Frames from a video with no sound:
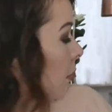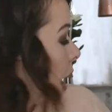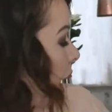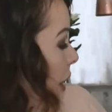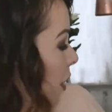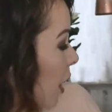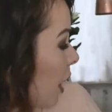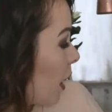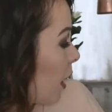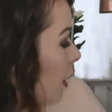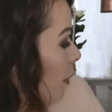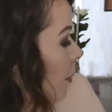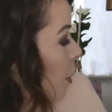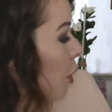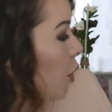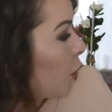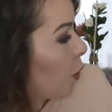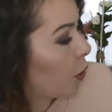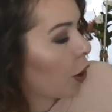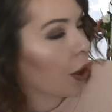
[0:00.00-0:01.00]
I think.
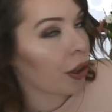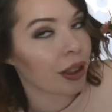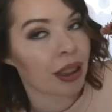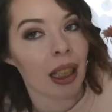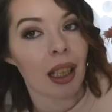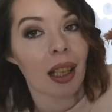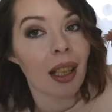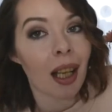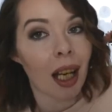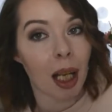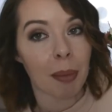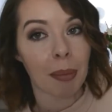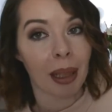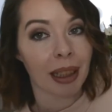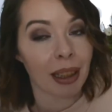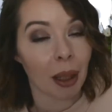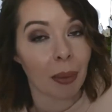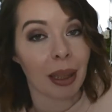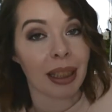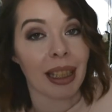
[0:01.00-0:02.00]
Who knows? I
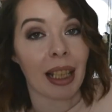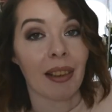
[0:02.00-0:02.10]
might go in